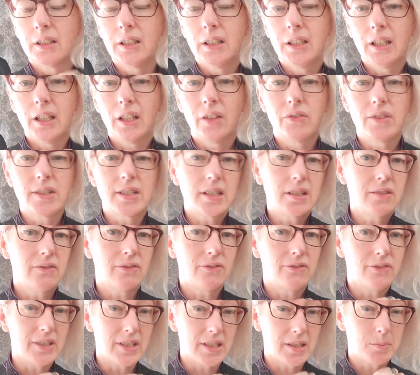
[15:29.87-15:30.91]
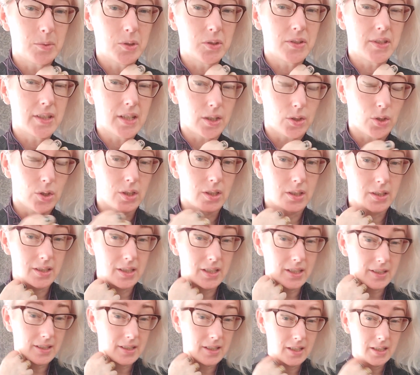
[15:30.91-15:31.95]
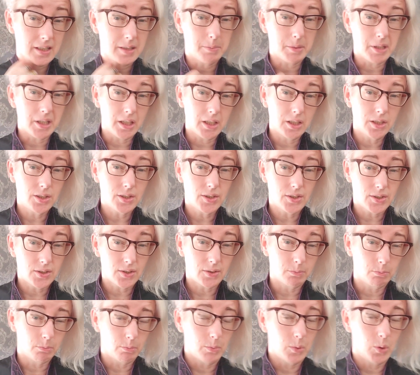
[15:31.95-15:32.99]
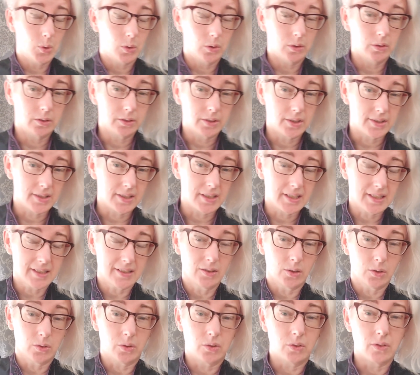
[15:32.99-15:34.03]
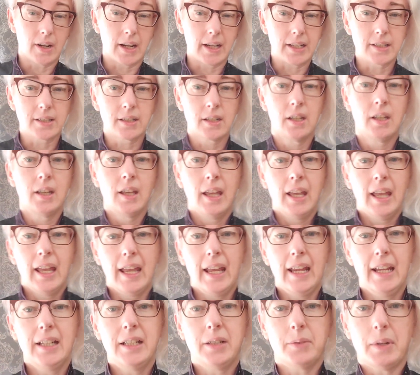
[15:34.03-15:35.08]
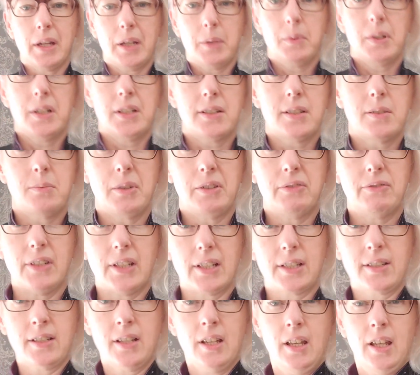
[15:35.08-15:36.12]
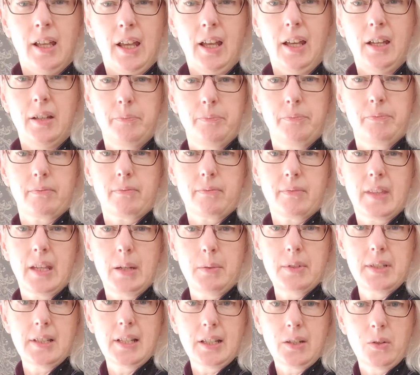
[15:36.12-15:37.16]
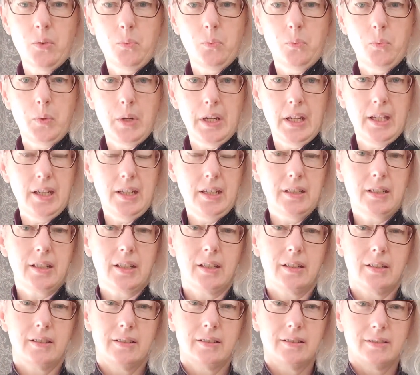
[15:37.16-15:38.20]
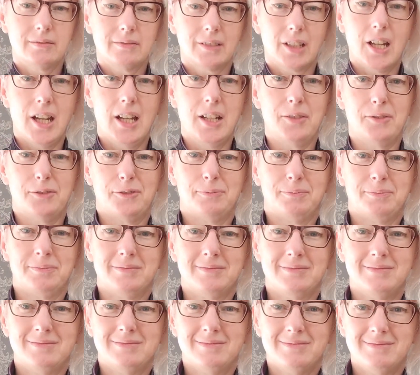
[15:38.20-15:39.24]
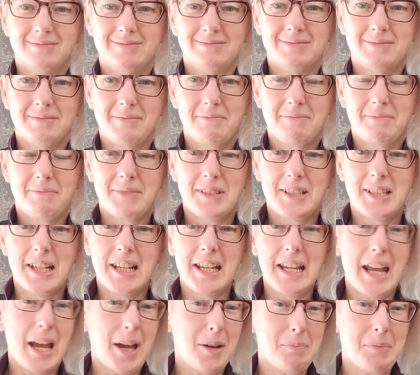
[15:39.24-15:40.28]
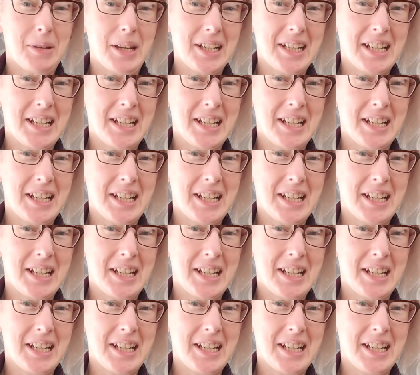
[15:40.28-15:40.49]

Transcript: if it's in a visible section, it does need to be small because it doesn't look great. Anyway, what else did we fix? There was like a weird kind of sticky out bit